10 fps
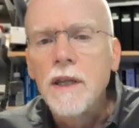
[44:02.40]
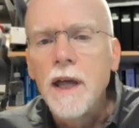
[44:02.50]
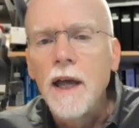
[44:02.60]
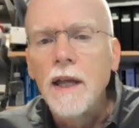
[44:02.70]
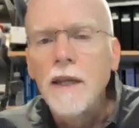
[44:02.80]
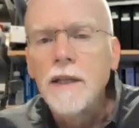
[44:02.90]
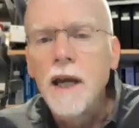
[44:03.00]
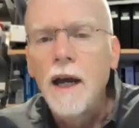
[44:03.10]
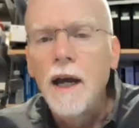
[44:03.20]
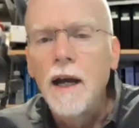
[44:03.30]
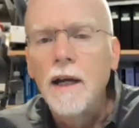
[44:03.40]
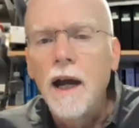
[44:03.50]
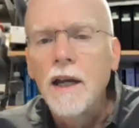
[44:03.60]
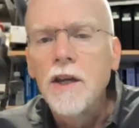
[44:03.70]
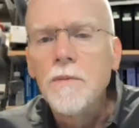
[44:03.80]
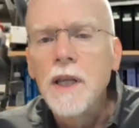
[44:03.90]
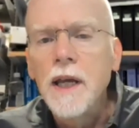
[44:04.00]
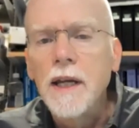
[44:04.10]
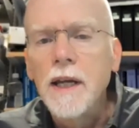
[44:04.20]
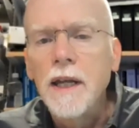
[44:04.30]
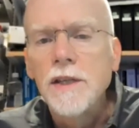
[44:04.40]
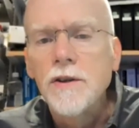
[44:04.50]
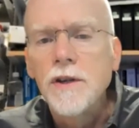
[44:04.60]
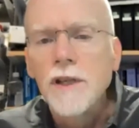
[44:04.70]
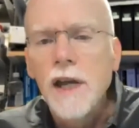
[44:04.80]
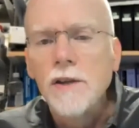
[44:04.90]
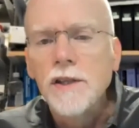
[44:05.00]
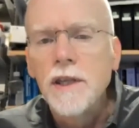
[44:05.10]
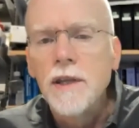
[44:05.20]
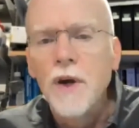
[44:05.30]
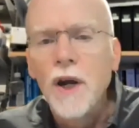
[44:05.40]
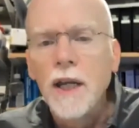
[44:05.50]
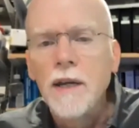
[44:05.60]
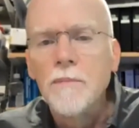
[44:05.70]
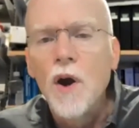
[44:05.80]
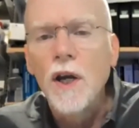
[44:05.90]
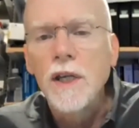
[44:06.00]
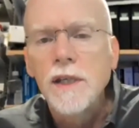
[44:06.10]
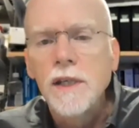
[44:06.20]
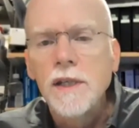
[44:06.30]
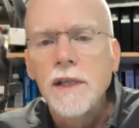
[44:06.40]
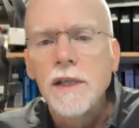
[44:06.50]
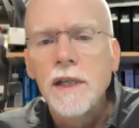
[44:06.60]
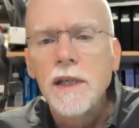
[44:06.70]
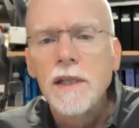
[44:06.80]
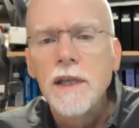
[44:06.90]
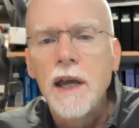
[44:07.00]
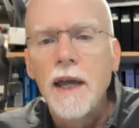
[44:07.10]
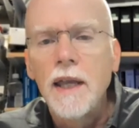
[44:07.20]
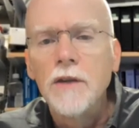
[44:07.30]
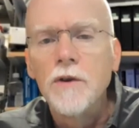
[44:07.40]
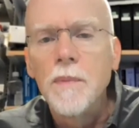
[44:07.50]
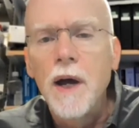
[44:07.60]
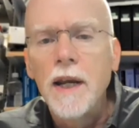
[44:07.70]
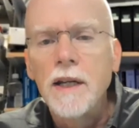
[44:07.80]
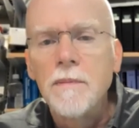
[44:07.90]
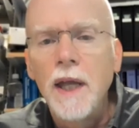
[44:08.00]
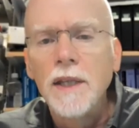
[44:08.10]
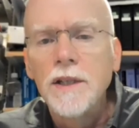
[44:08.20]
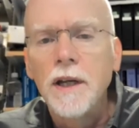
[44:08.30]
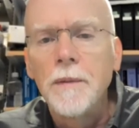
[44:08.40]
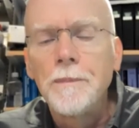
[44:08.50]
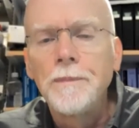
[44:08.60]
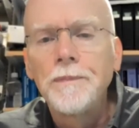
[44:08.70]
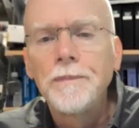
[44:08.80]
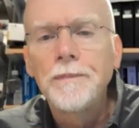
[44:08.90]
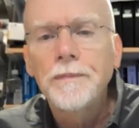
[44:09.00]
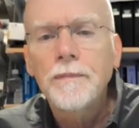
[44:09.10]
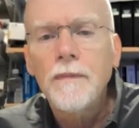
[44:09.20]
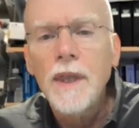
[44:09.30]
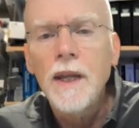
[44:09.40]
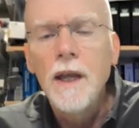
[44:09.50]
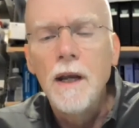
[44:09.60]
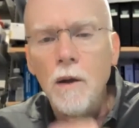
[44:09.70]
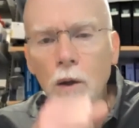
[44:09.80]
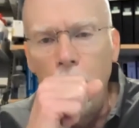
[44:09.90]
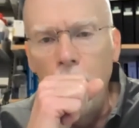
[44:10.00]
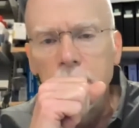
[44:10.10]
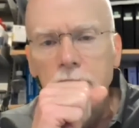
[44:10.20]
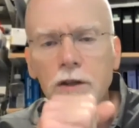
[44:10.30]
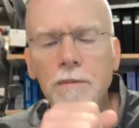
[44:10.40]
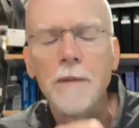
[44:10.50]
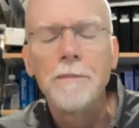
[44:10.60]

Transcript: that accumulate in certain cells in the brain in Parkinson's disease and Lewy body dementia. Excuse me.